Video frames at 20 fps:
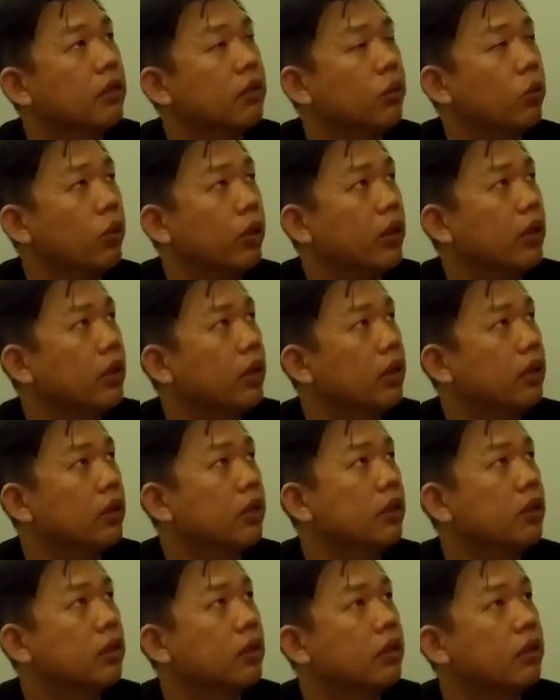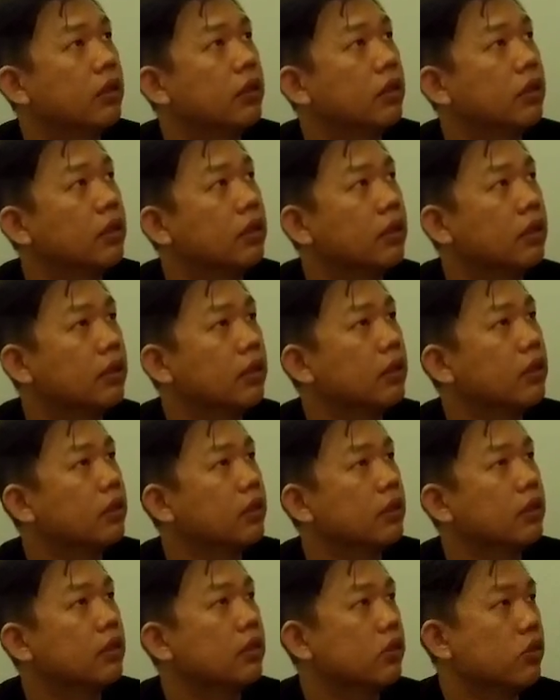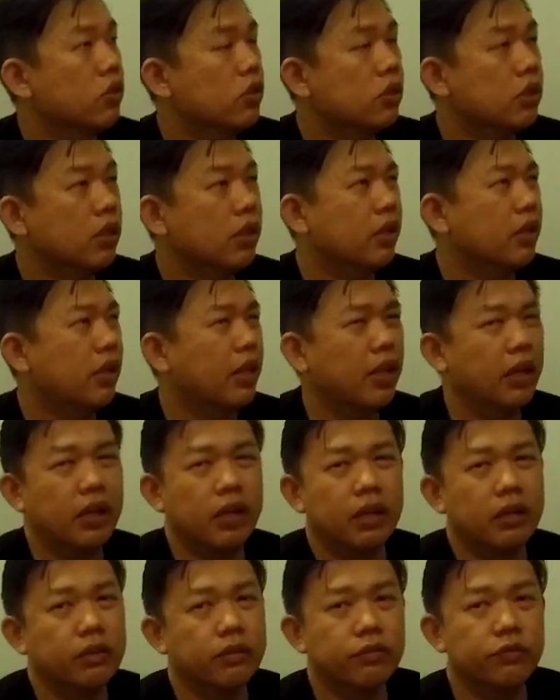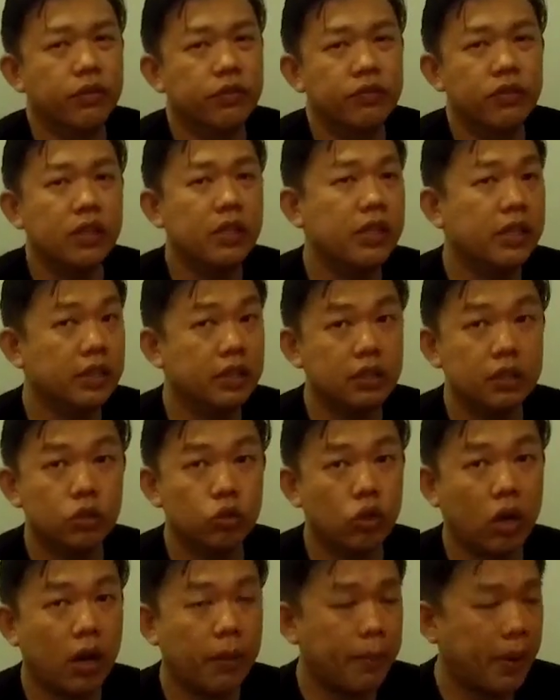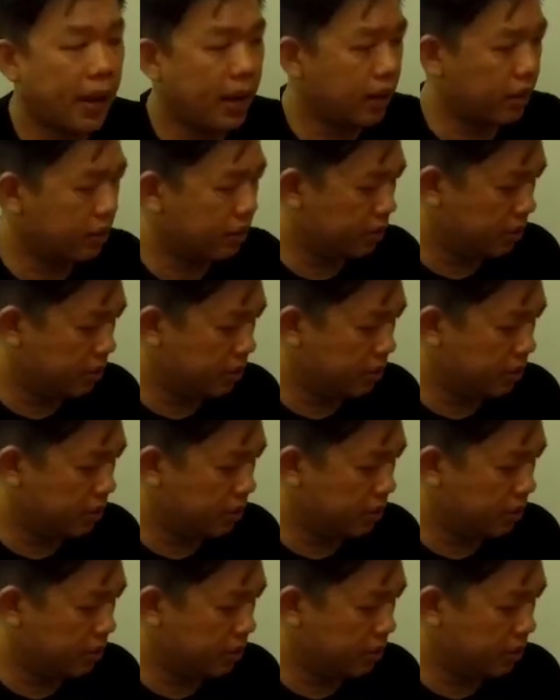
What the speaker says: with just a 15-liter dry bag.